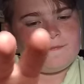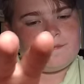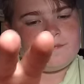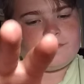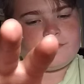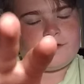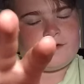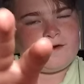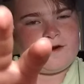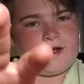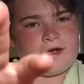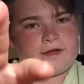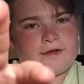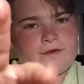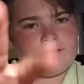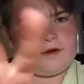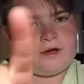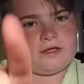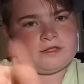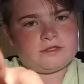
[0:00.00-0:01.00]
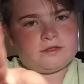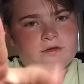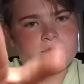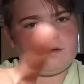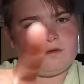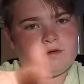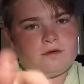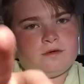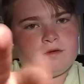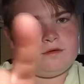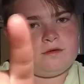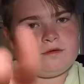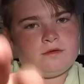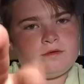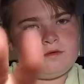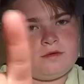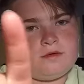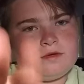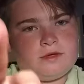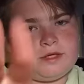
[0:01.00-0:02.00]
The Krackin' Craw is a whole,
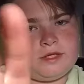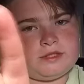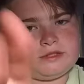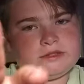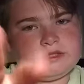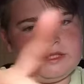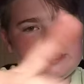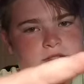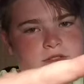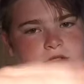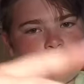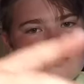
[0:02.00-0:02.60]
it's, it's a